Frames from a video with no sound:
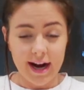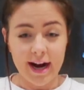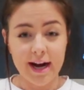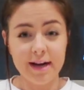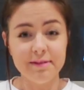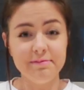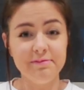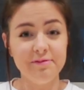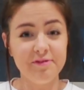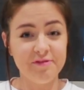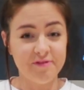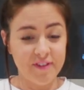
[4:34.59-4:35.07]

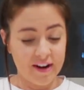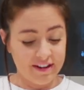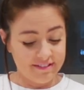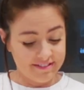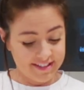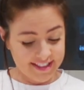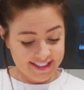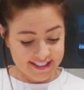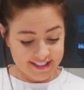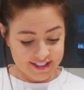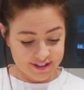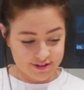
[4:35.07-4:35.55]
I'm
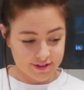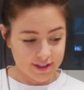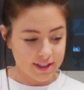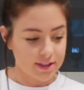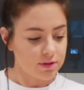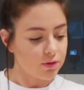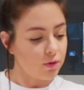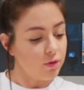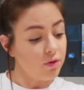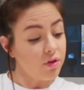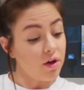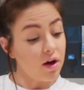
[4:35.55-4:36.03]
very
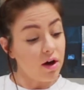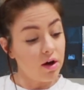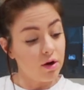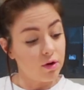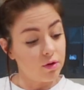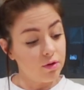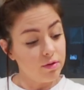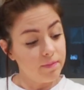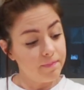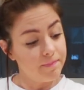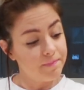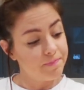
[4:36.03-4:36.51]
intrigued.
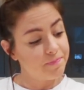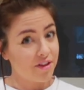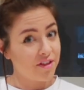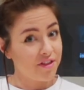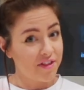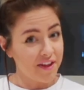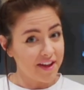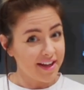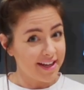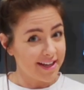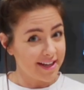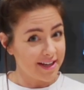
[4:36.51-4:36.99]
Although,
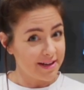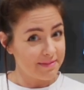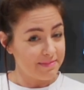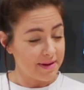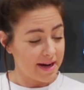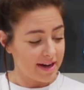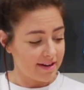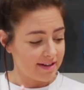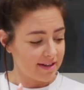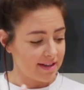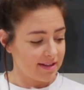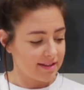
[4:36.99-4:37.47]
thinking
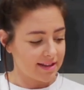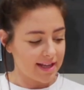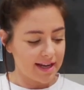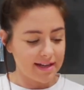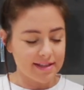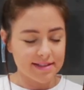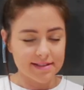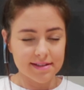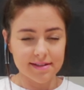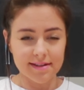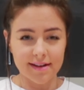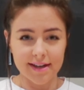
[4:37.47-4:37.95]
about it,
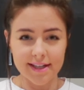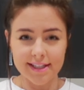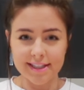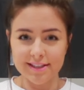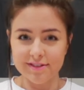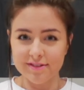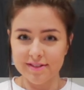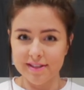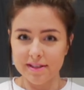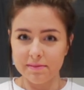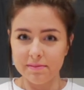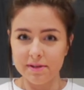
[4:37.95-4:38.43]
that is kind
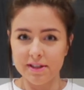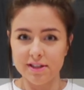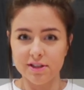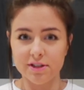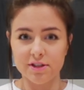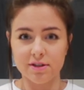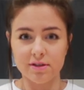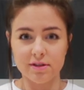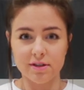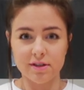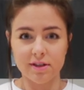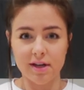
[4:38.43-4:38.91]
of similar
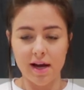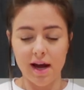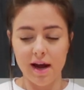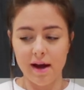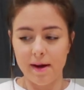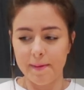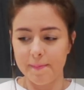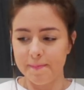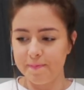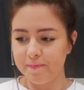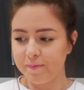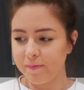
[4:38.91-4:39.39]
to
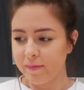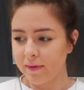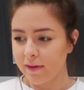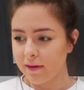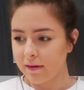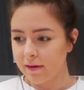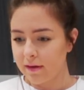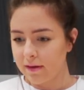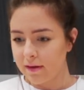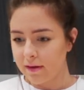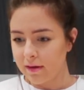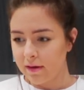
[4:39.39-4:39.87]

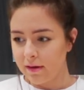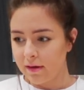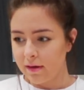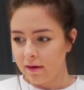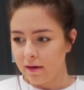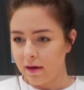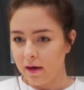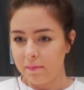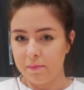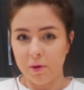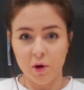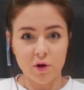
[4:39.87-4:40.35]

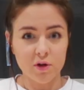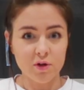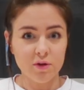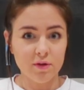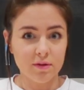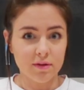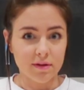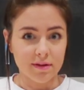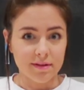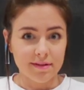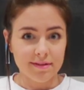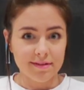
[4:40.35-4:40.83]
a pot
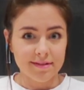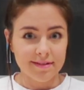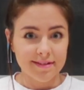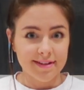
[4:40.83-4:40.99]
noodle.